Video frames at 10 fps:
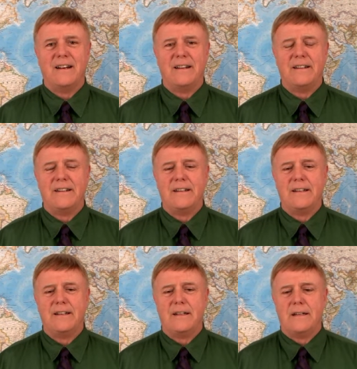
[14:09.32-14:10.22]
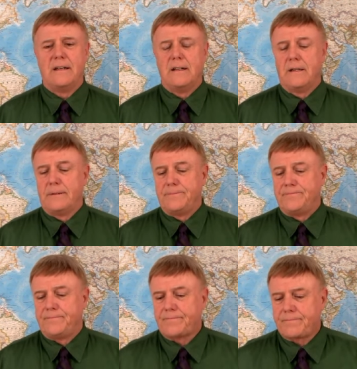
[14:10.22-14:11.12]

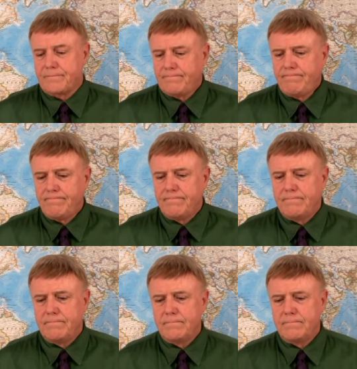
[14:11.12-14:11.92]
Nobody speaks.